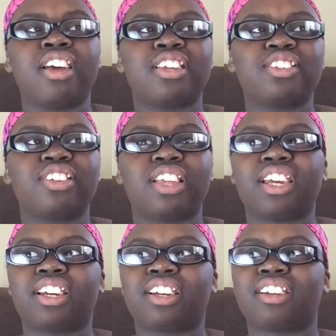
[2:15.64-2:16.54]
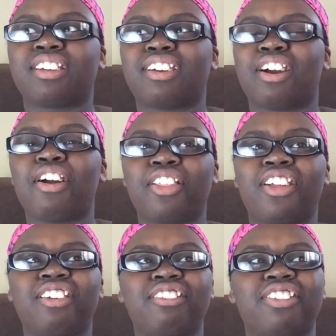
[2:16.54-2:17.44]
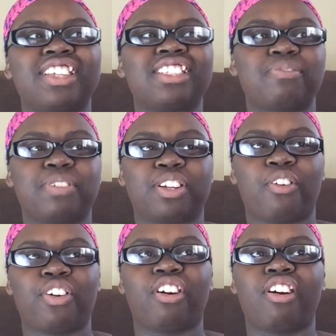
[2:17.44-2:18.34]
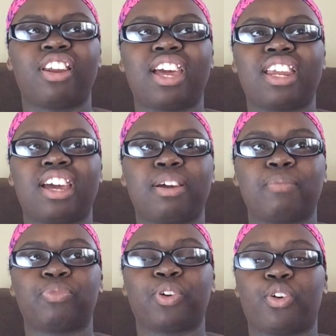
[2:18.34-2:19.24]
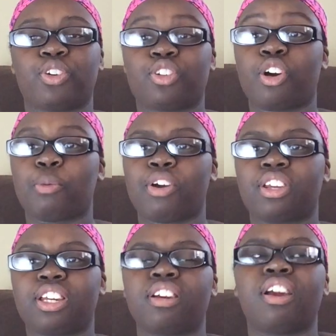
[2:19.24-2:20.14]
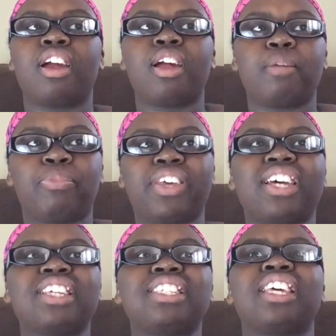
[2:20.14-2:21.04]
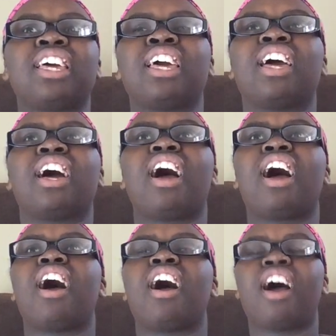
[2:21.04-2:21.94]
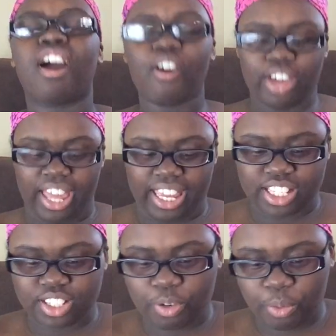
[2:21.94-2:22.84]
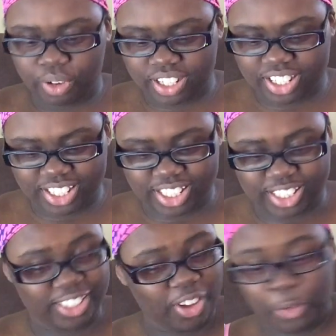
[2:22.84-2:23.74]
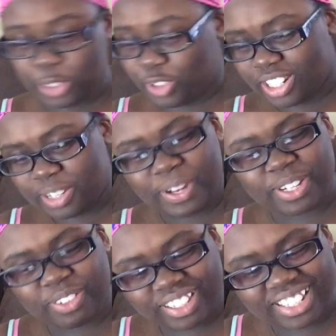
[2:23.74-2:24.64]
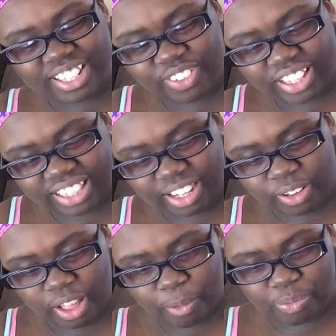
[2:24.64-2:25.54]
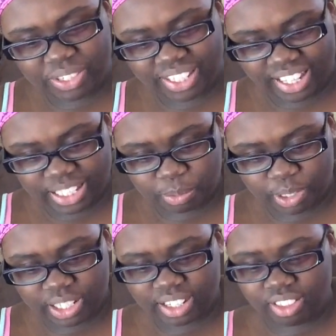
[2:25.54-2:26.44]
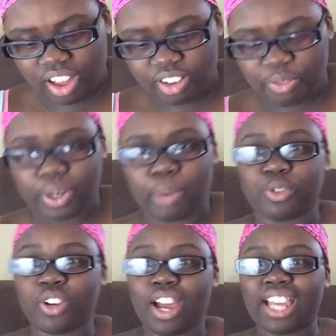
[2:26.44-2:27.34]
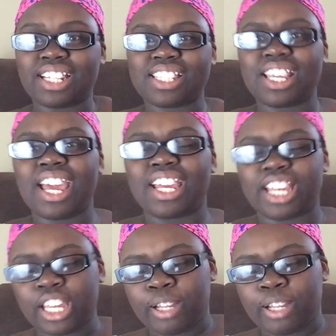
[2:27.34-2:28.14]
so a lot of things have been going on, and I'm going to talk about it here because okay, so we're going to just go straight to my Twitter, because I feel like that'll help me explain a lot of what I'm trying to say.